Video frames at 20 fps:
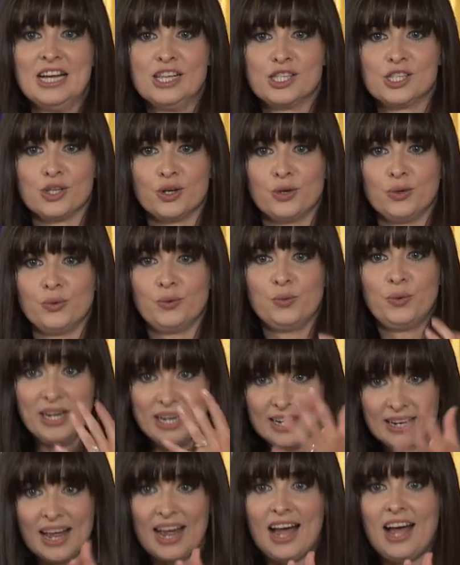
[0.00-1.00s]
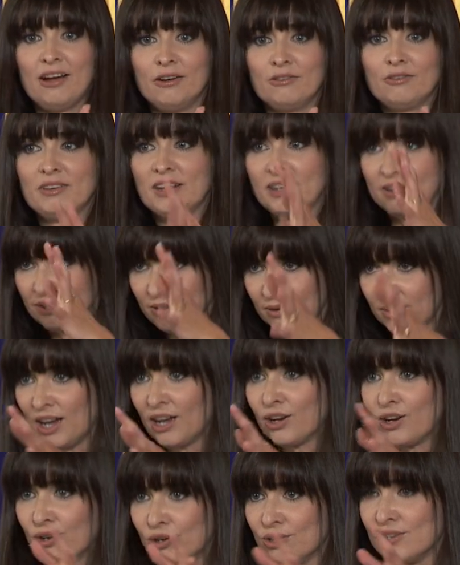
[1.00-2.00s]
So we'll have
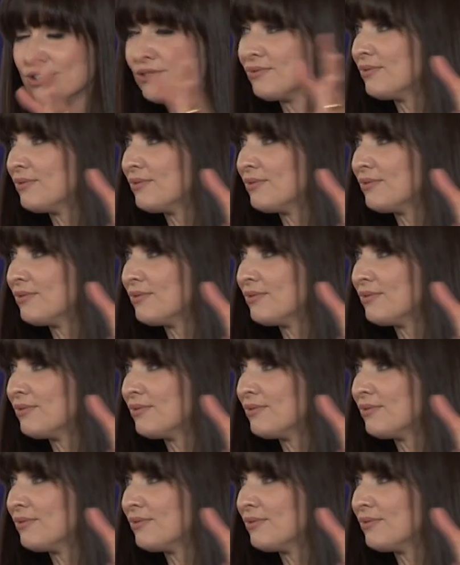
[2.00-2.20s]
a good